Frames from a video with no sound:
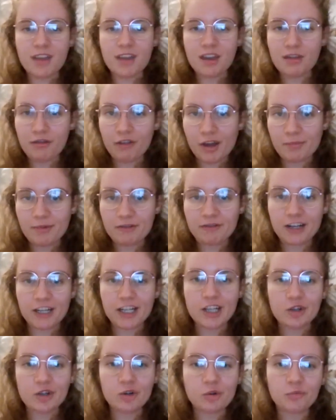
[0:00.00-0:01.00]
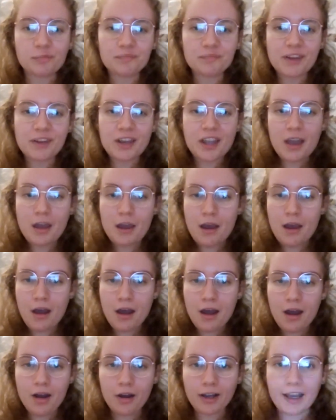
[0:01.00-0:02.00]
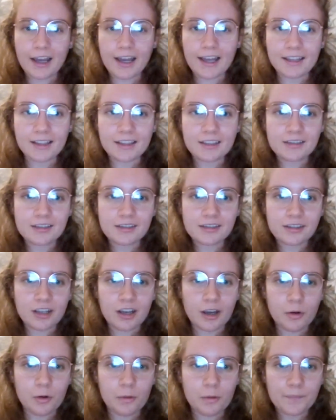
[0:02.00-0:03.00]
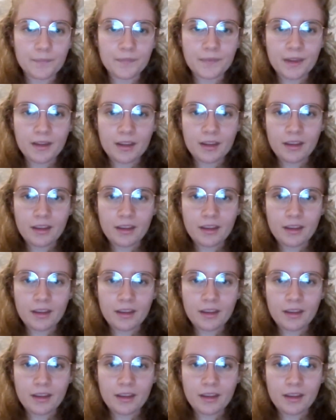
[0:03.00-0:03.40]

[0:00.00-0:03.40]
I thought that'd be really cool. Okay, so